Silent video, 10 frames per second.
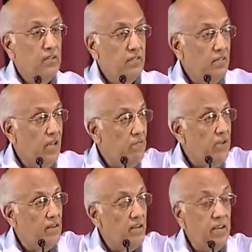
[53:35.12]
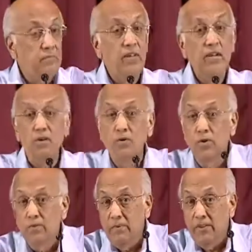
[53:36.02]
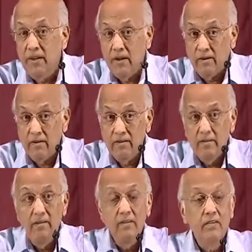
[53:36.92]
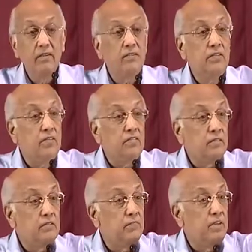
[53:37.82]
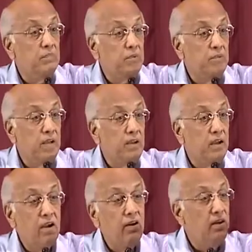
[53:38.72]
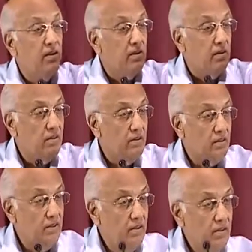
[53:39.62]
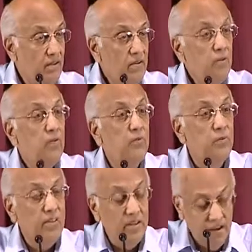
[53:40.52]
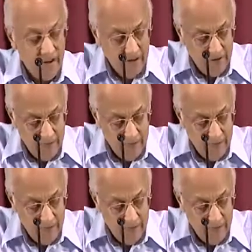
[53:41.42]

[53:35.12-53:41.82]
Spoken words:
They'll be at the table and you won't be there. It's these other people who had a hunger who will be there.